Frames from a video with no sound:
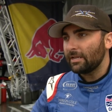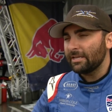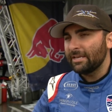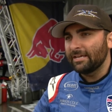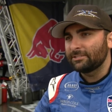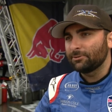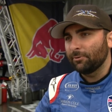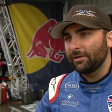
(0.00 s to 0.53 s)

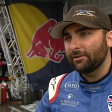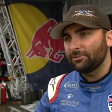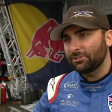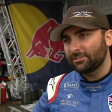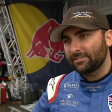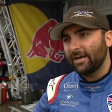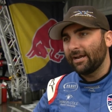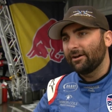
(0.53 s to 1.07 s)
Yeah, so we
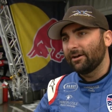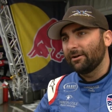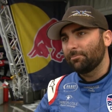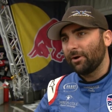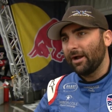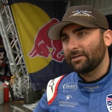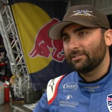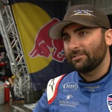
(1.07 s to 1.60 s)
just got a
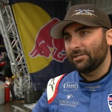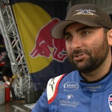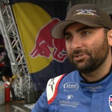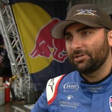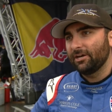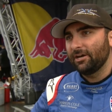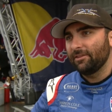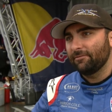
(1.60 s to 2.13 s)
practice
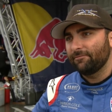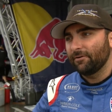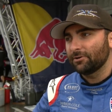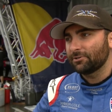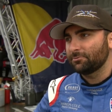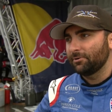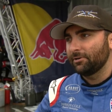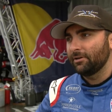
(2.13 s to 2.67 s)
session done, the
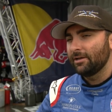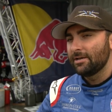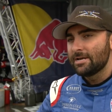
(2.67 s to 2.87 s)
first one.